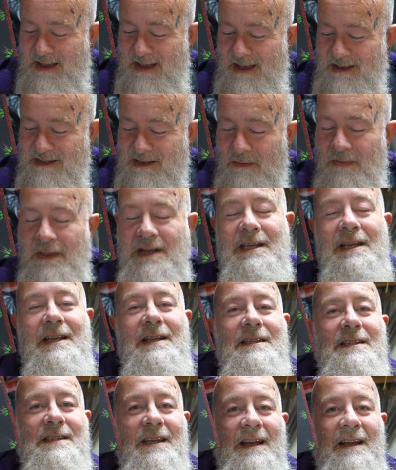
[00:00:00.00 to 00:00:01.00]
So this
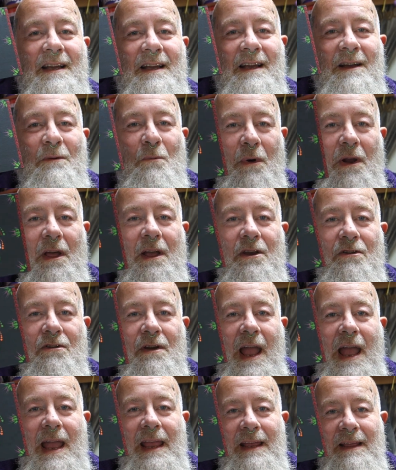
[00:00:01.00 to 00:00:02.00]
is what I
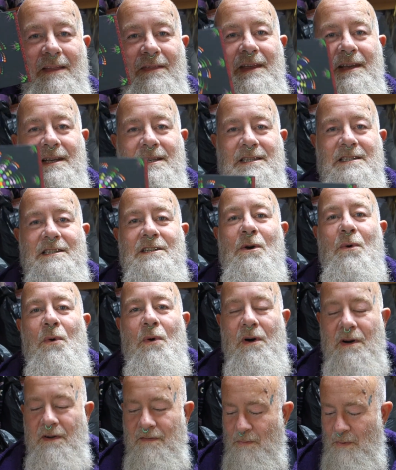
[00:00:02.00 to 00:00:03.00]
create, this
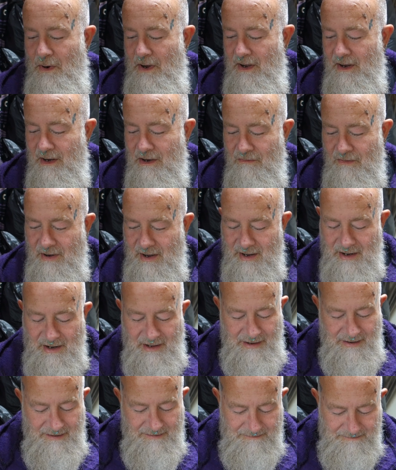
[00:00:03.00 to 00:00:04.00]
sort of work really.